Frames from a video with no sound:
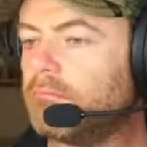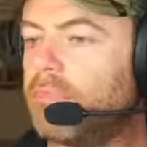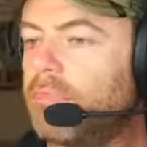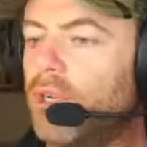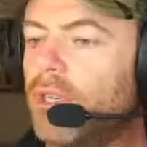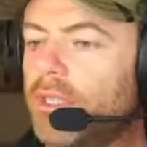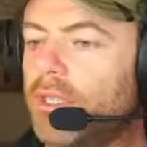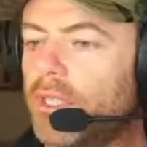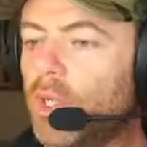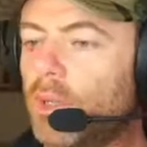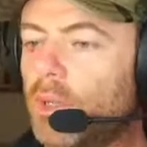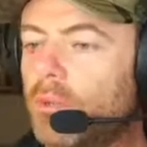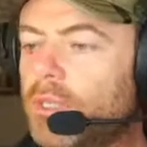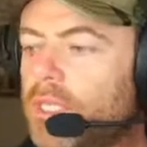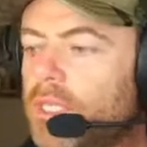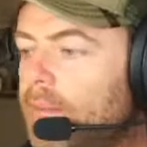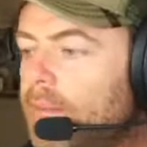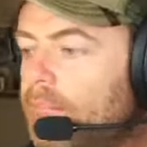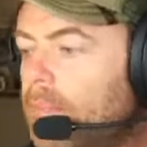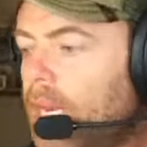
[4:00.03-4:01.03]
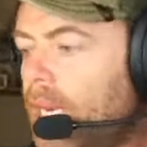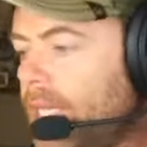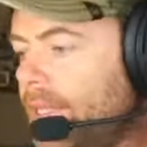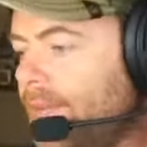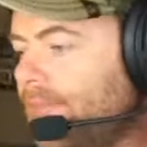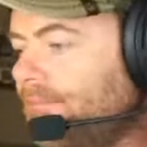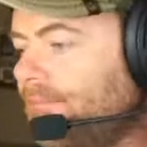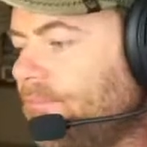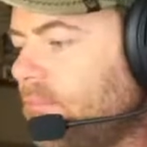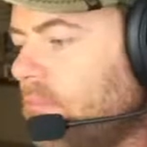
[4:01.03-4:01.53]
on a normal template,
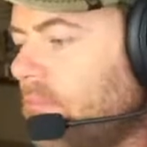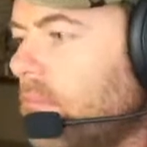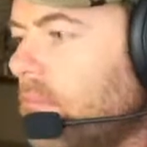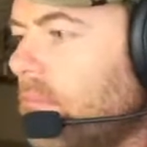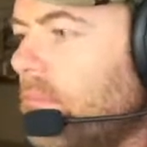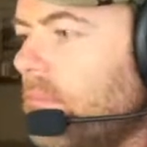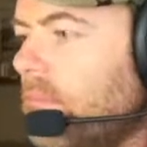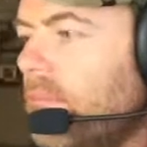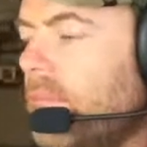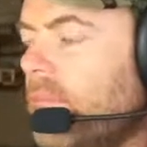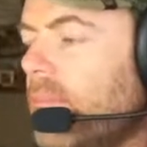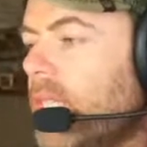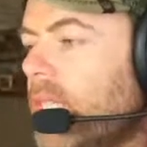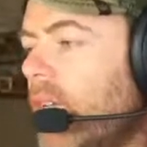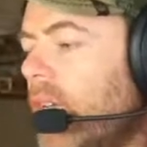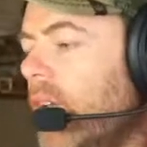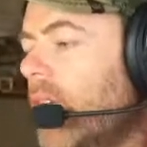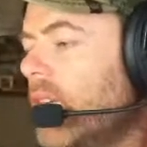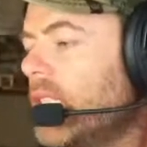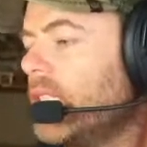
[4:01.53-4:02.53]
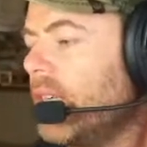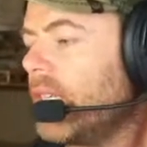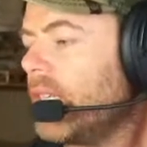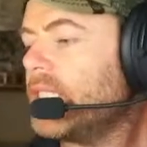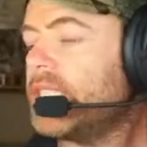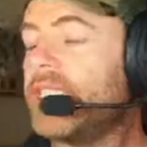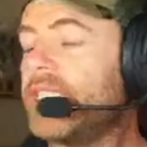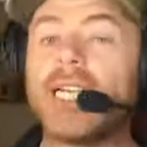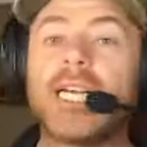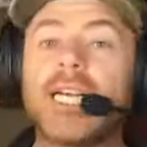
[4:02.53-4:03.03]
so I can
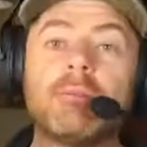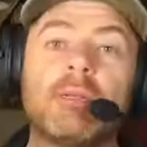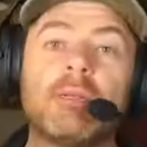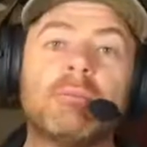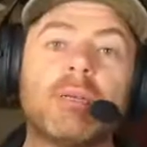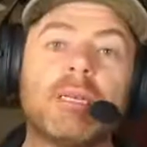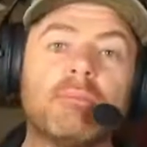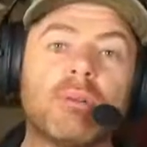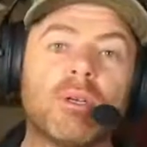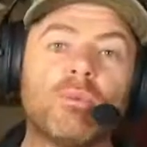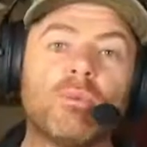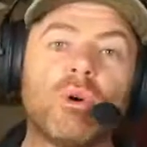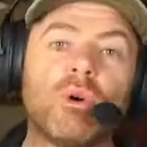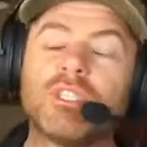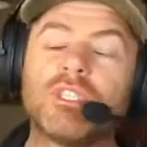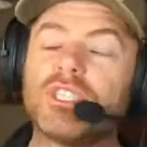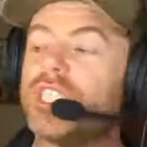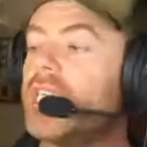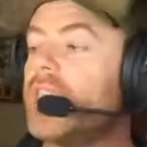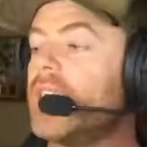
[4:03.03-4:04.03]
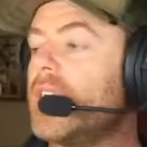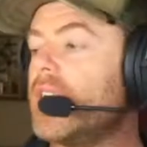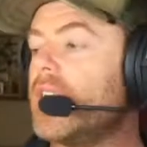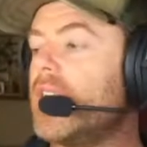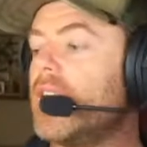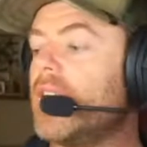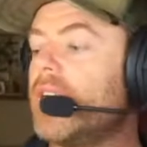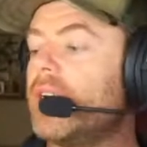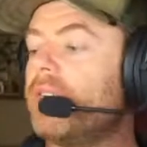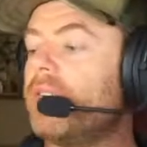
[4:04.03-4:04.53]
see a couple of people are watching.
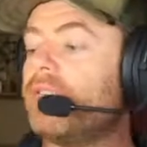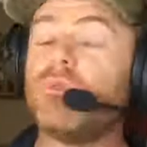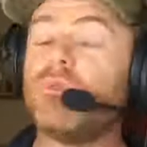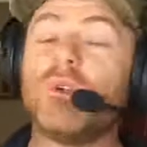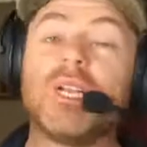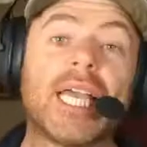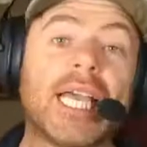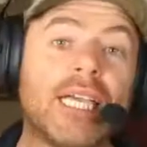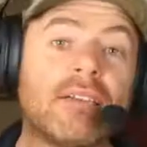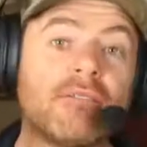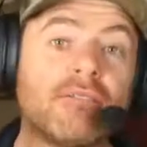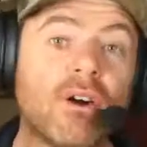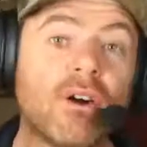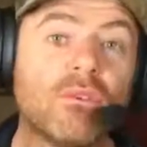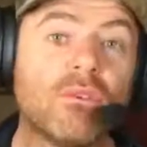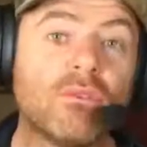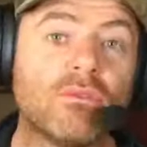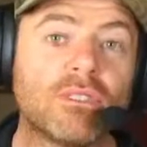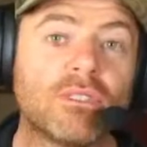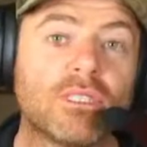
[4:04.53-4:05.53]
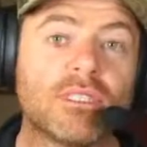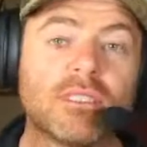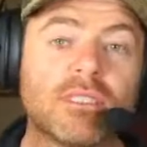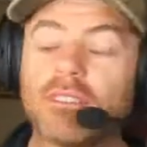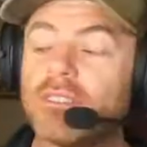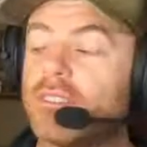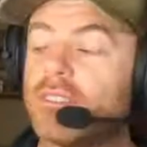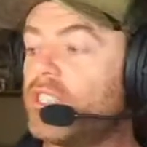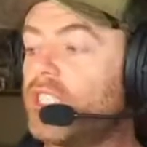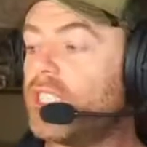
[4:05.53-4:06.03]
If you want to get involved,
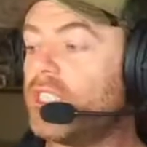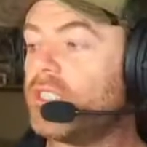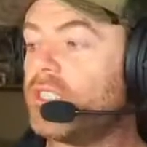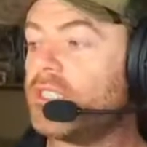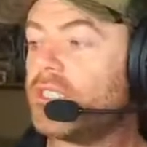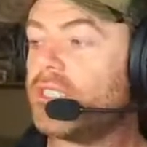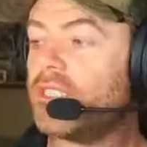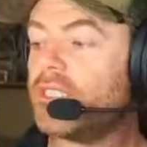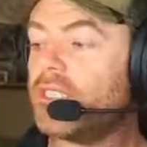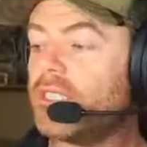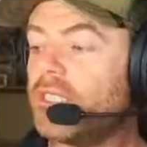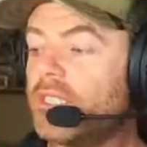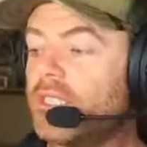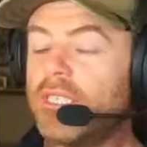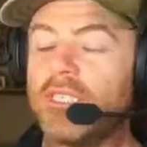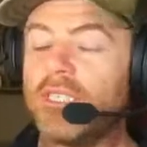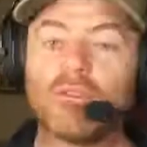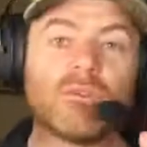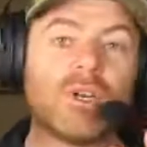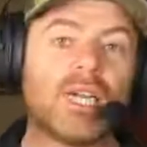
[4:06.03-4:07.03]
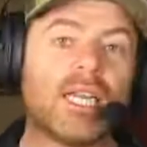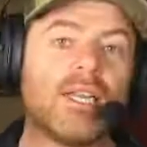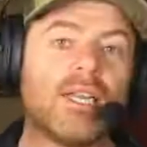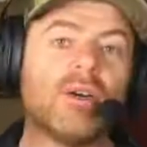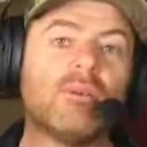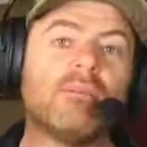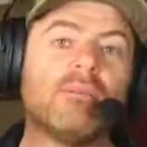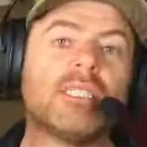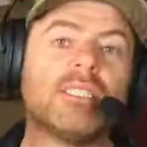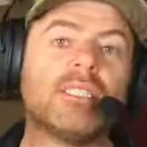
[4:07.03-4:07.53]
just write a
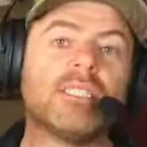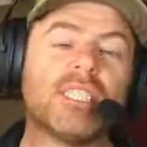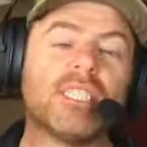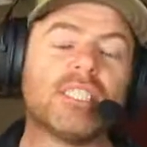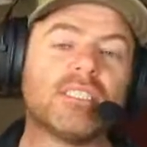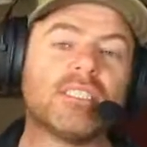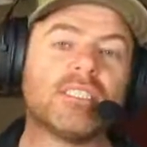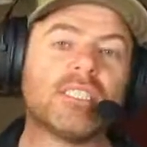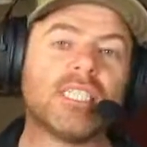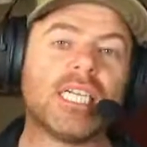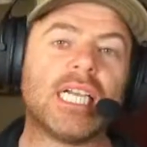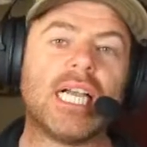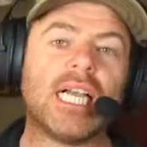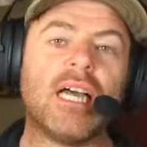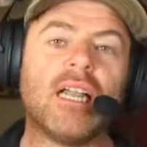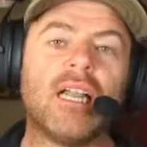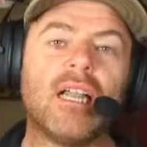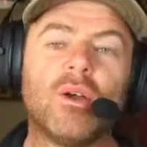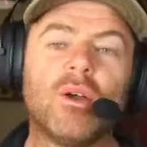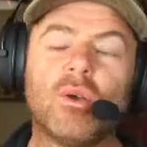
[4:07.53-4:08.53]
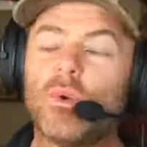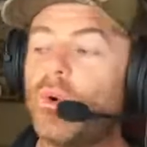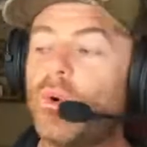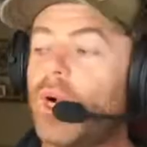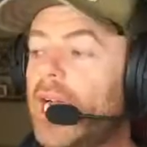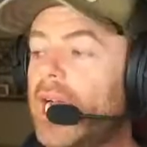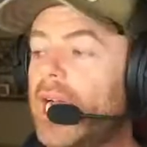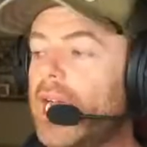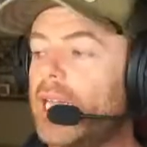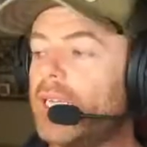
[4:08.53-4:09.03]
little message and say hello,
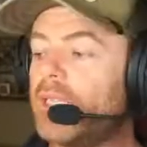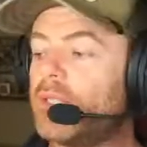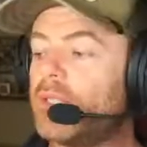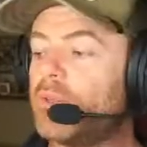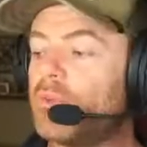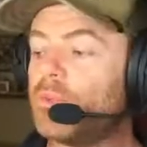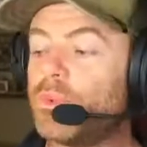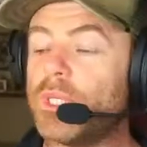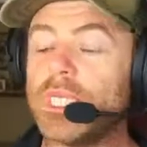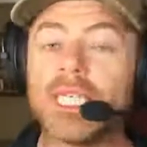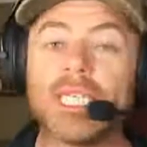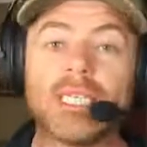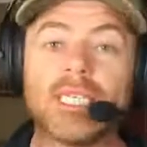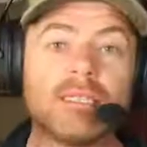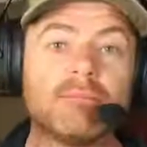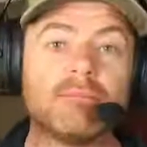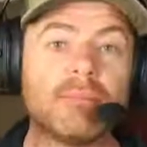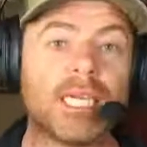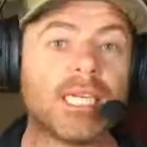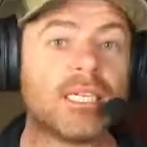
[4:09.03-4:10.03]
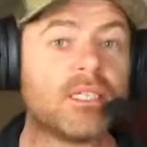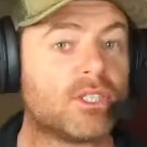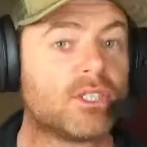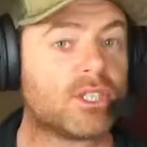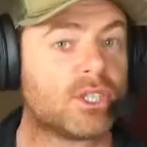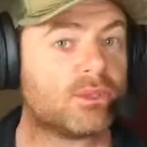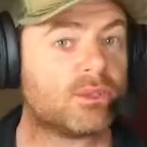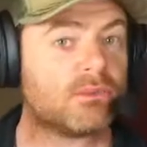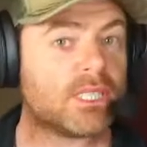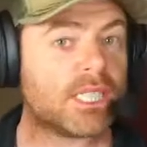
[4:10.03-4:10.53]
and we can make a
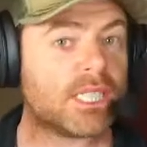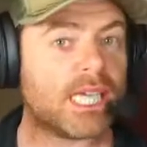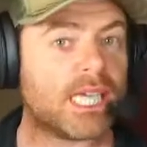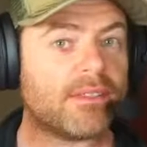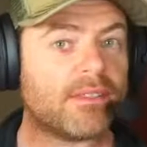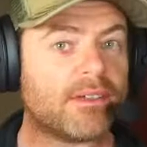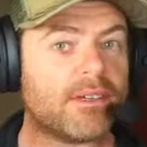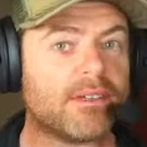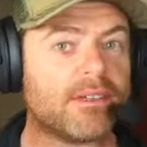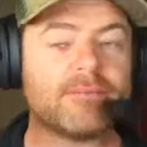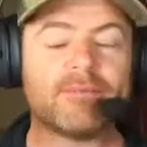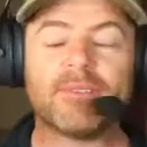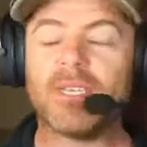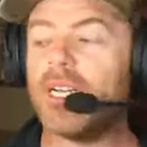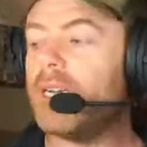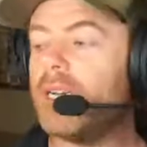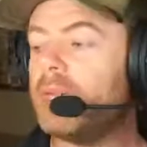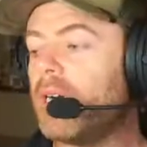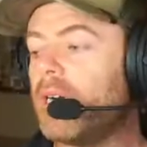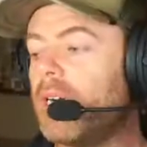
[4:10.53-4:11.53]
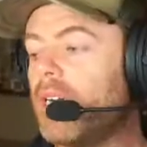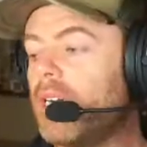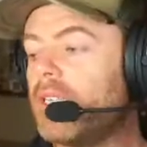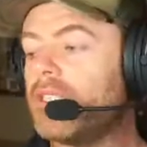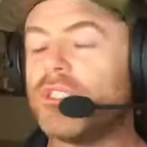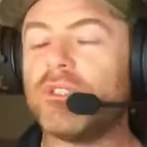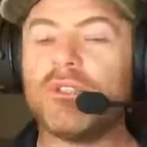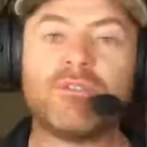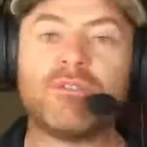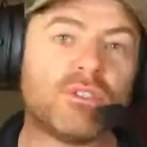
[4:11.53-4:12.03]
tune together. I
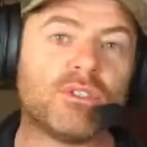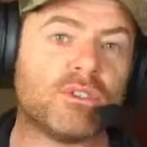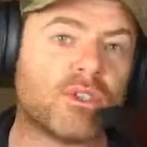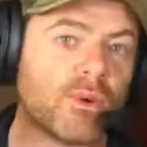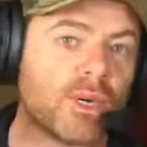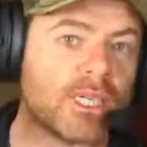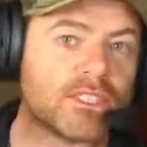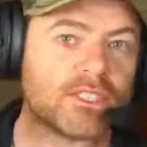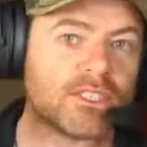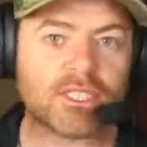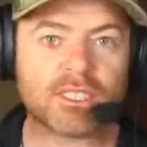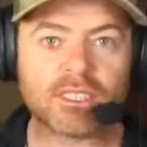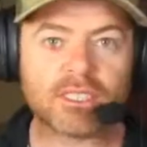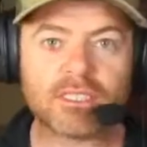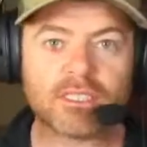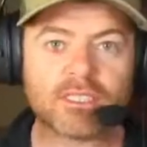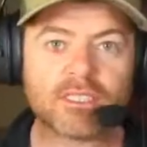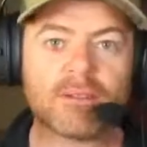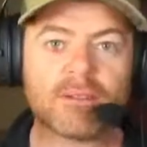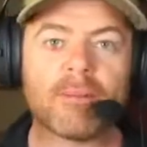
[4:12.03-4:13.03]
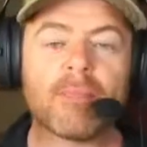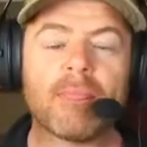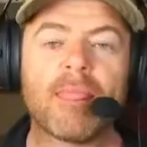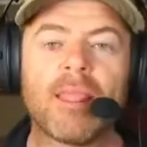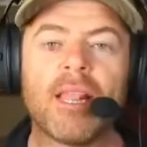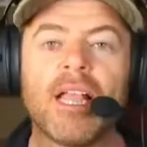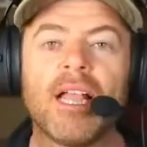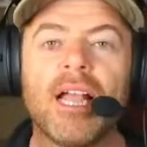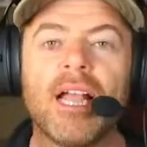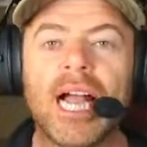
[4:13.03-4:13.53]
asked you a few questions,
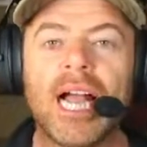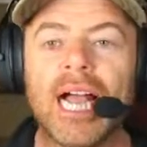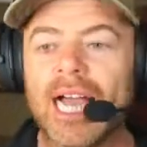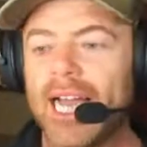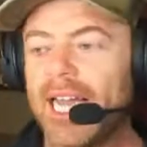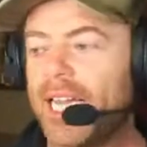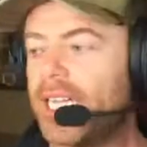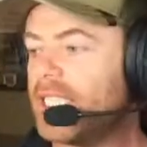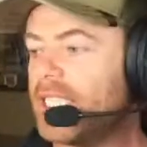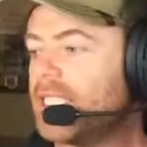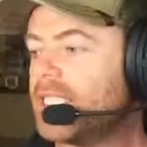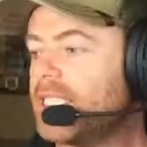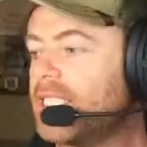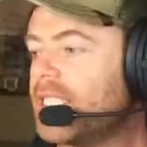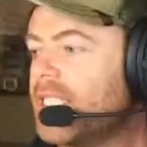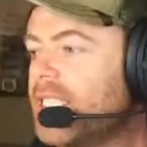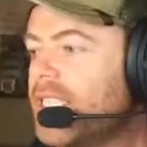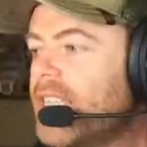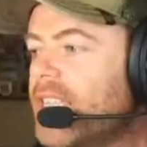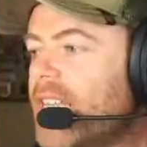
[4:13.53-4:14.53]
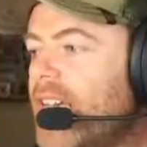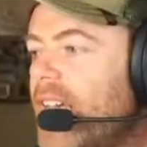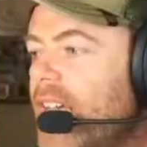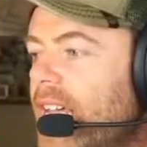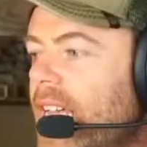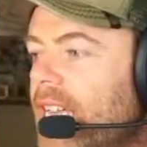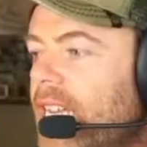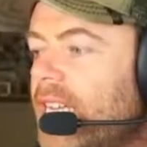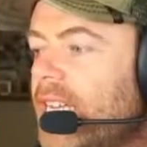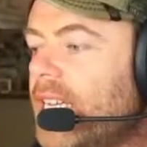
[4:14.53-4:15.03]
and
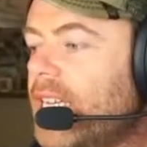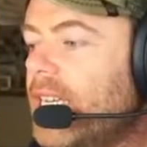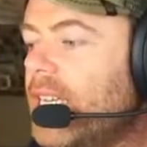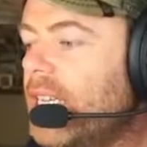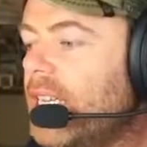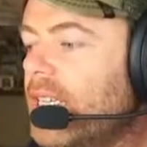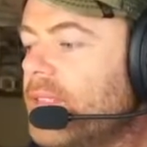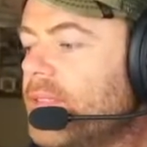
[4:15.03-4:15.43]
then